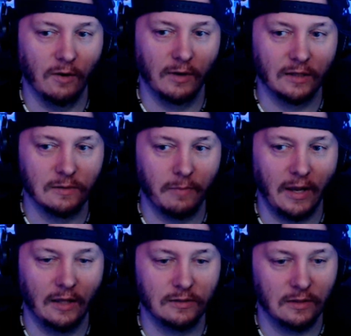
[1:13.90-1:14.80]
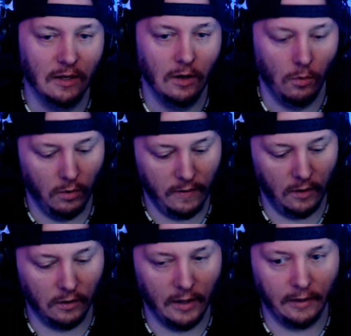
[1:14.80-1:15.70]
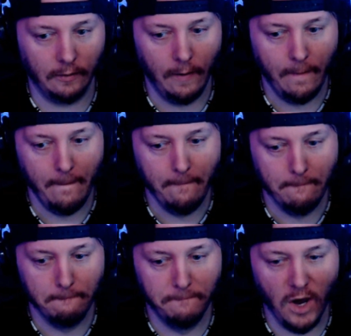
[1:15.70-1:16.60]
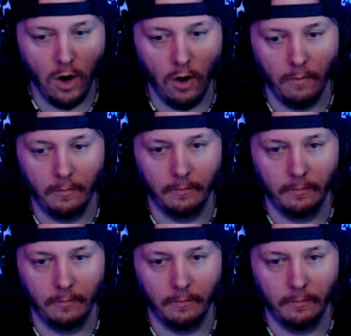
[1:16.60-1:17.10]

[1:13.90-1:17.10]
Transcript: we got some pants. What do they look like? Boom!